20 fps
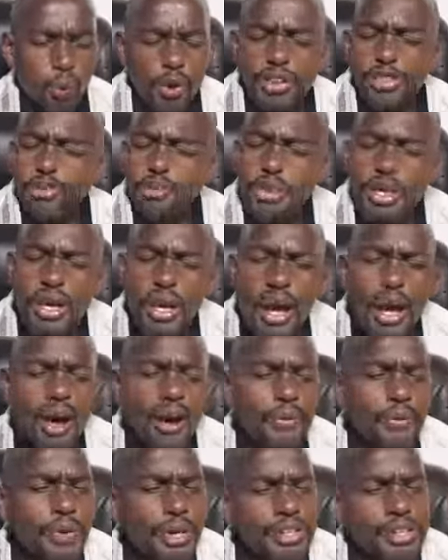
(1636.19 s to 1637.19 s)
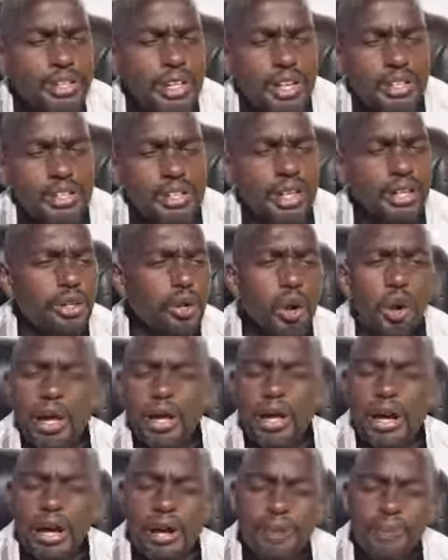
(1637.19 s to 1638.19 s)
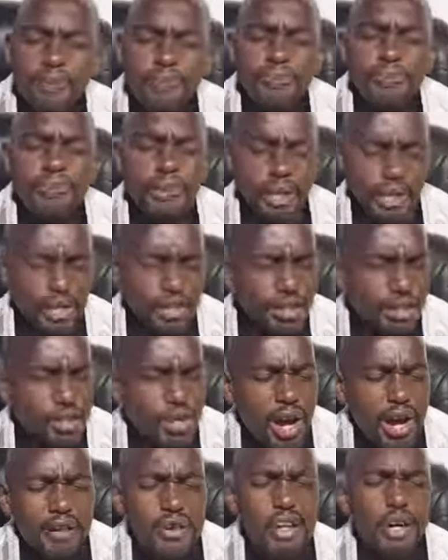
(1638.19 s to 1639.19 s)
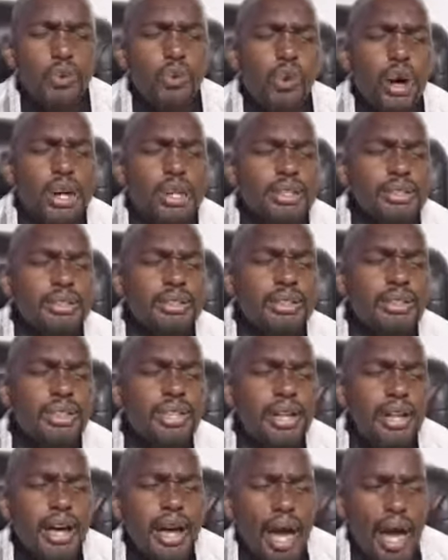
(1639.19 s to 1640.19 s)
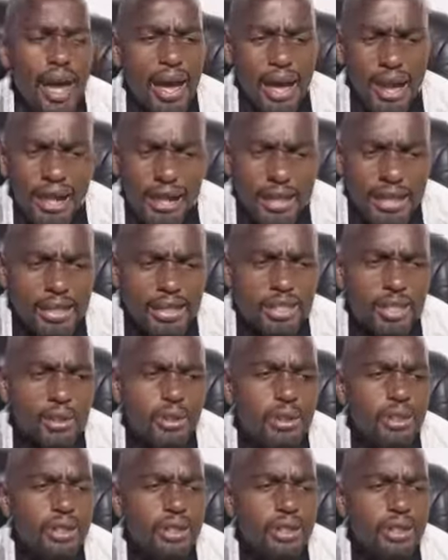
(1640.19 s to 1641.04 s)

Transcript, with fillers: with me are riches and honor, enduring wealth and